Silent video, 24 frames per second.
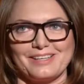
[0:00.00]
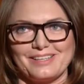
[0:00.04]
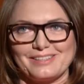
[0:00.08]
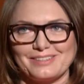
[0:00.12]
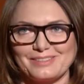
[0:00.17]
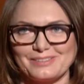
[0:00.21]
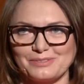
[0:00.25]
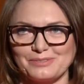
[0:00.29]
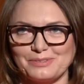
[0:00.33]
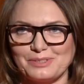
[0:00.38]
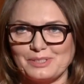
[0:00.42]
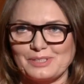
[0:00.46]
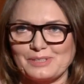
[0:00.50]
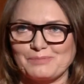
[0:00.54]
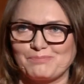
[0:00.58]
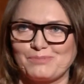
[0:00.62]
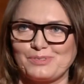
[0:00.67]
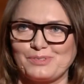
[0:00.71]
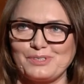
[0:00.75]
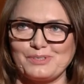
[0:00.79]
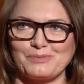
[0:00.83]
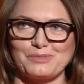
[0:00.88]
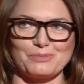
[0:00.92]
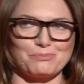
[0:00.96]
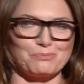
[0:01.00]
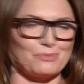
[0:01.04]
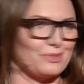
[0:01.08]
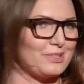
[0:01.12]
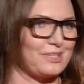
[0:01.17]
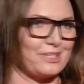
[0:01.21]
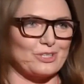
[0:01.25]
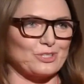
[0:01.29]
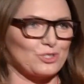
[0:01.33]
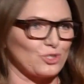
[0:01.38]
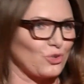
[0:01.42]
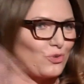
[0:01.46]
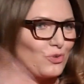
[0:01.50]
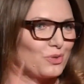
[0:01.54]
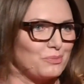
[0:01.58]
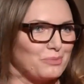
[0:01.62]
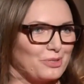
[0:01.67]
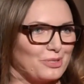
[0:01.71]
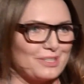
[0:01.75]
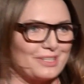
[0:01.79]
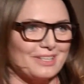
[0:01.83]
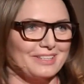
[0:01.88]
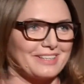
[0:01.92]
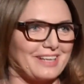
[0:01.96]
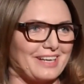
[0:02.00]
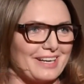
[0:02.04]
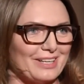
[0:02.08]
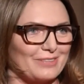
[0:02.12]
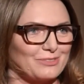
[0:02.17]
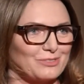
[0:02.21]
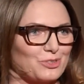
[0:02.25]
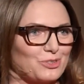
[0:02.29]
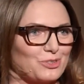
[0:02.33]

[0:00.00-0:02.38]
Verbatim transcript: Uh, uh they're showing me that I